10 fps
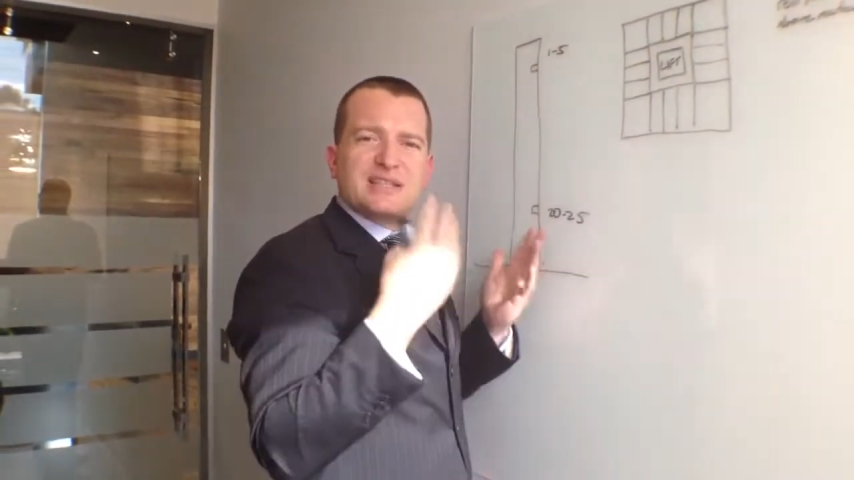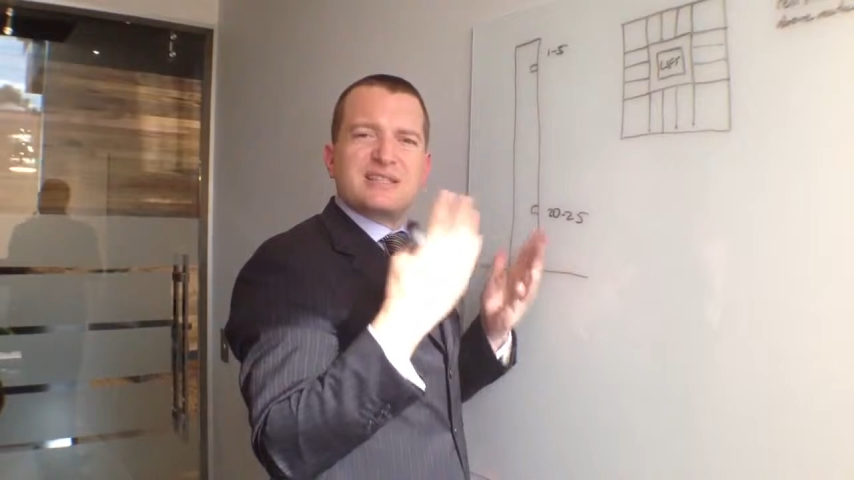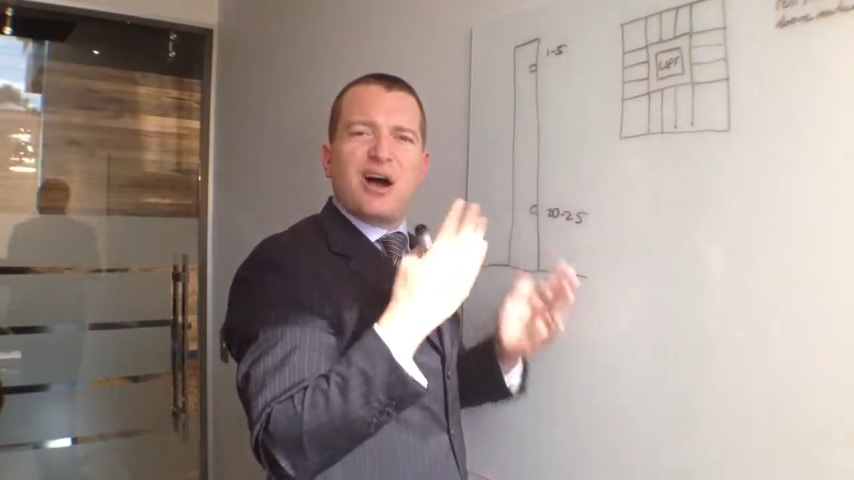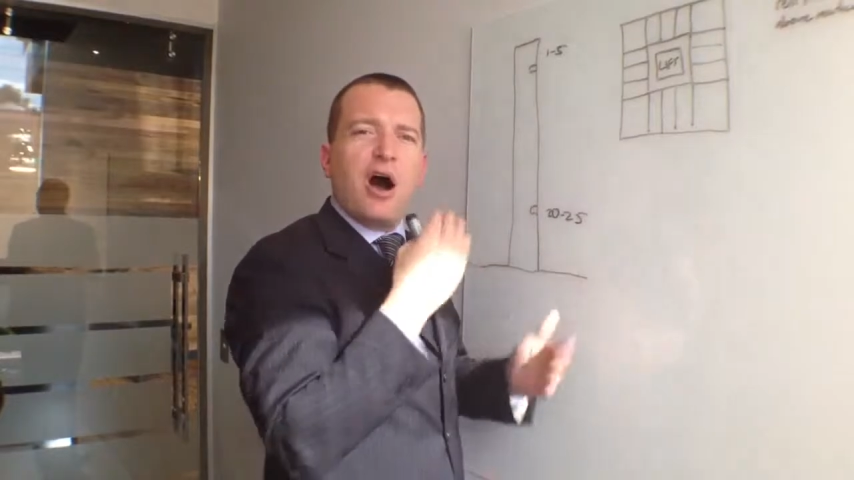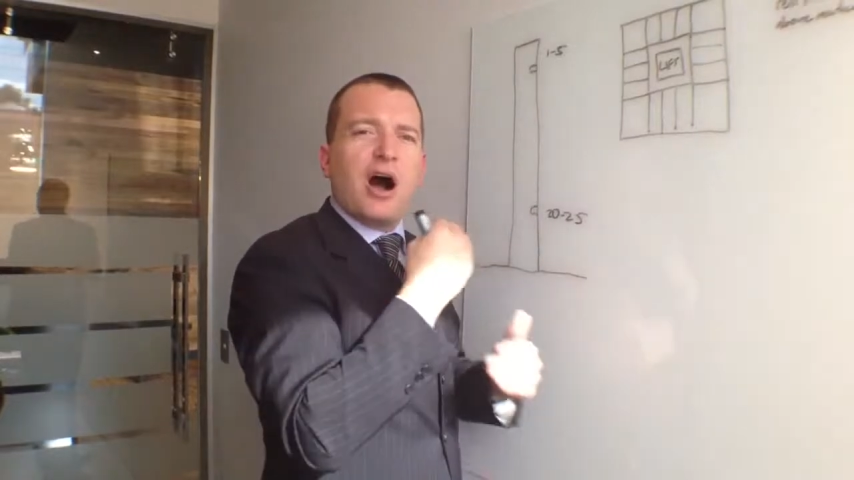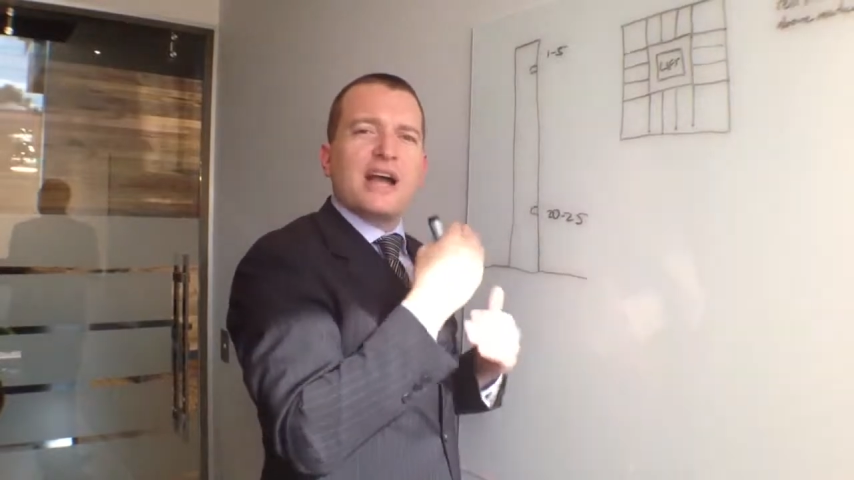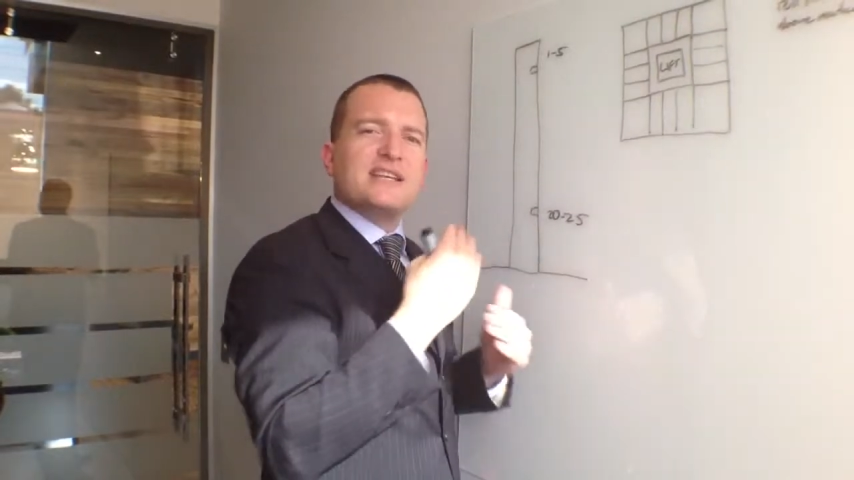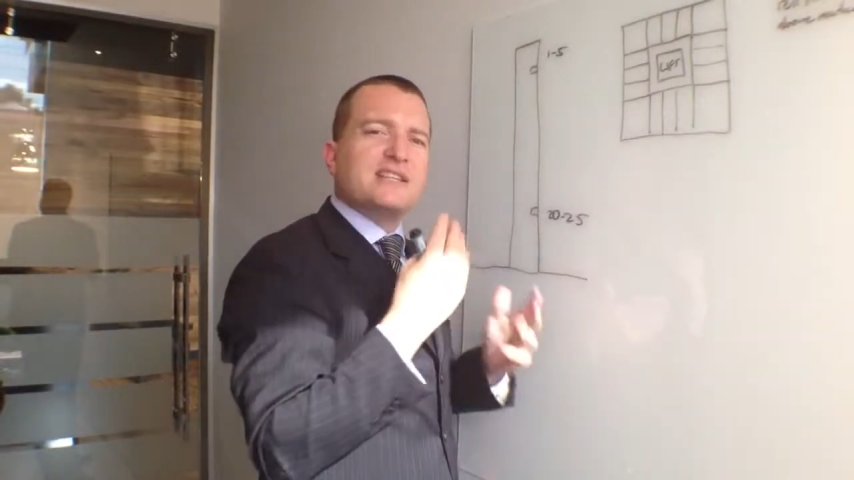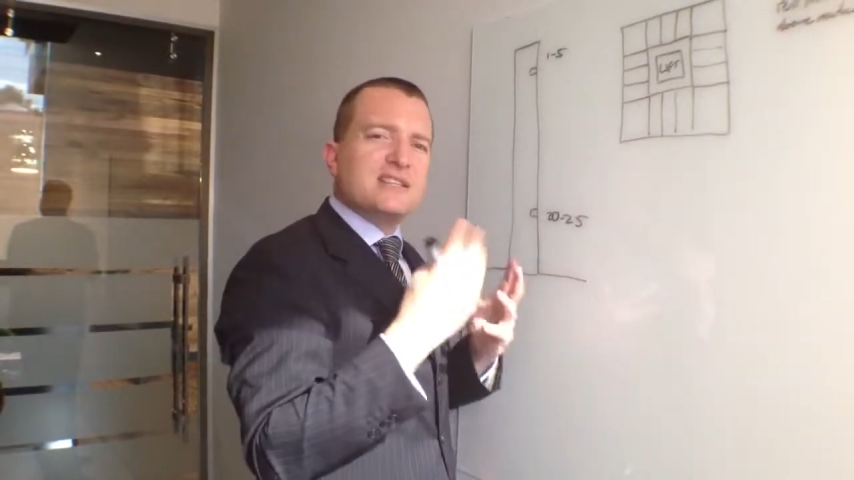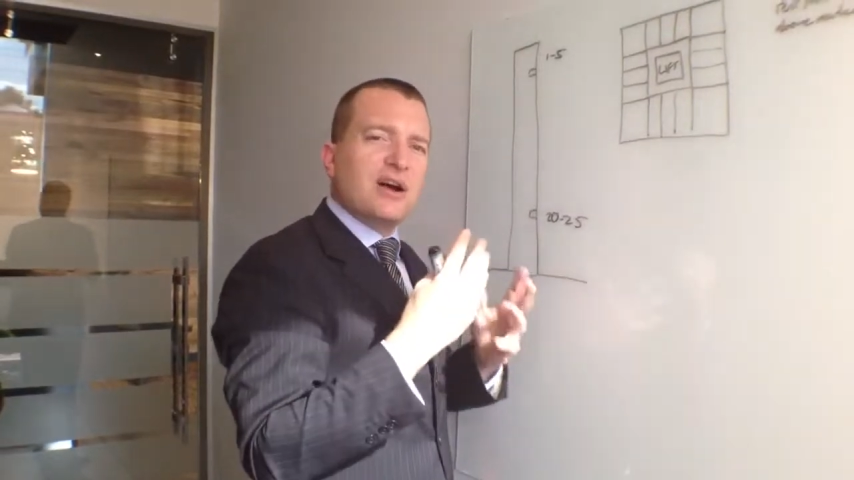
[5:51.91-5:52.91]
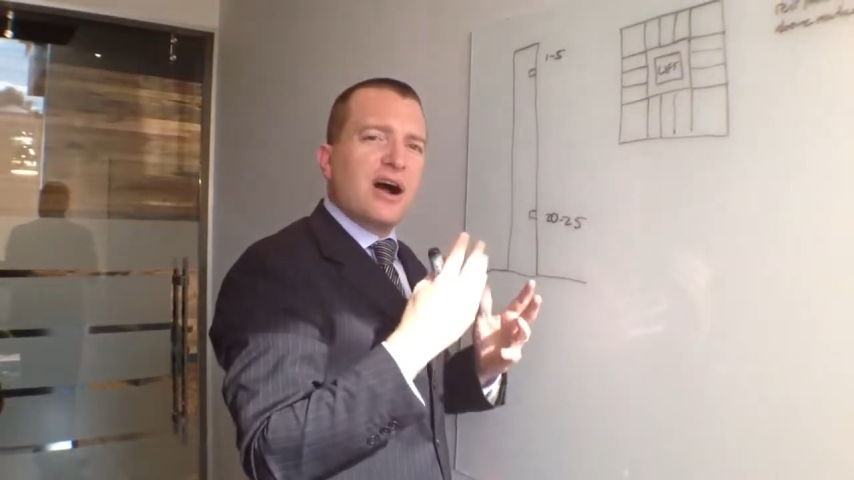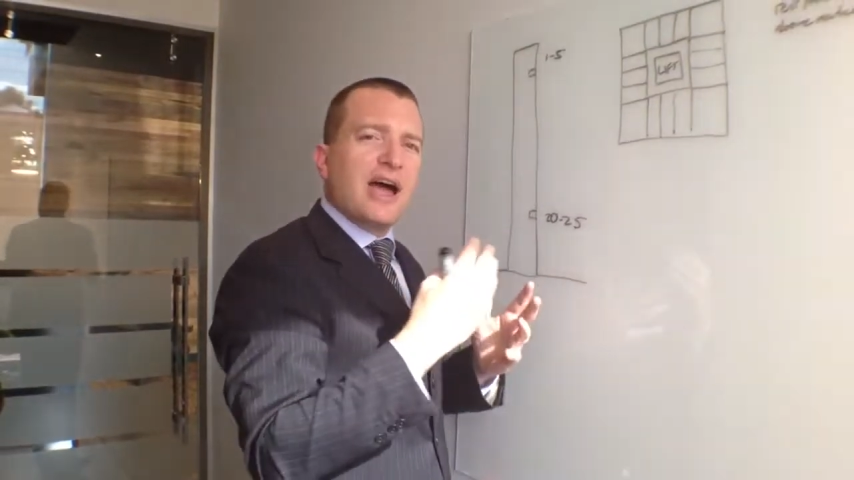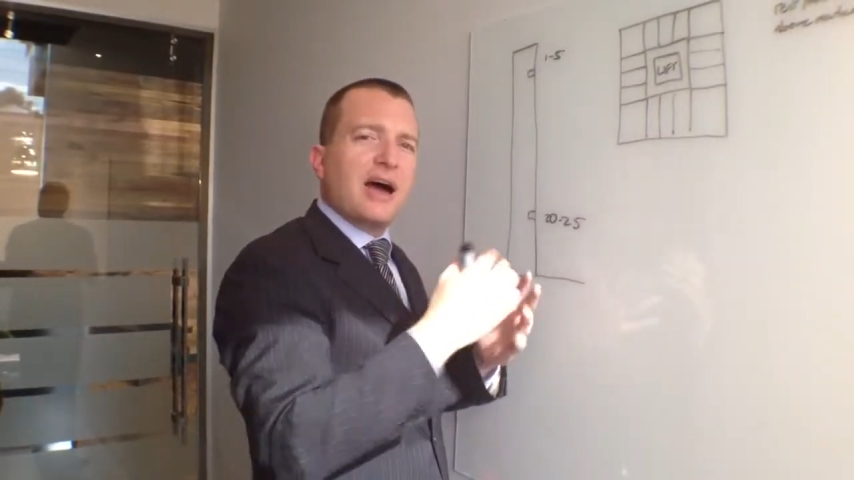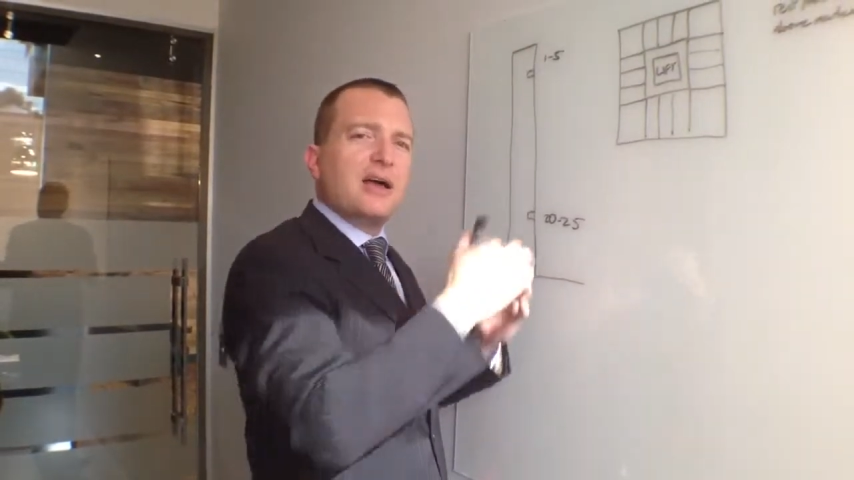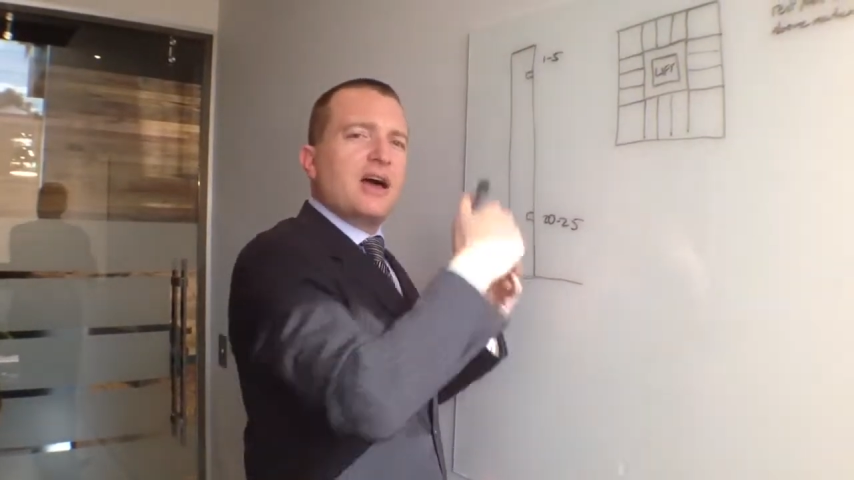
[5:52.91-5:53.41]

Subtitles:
it's a high desire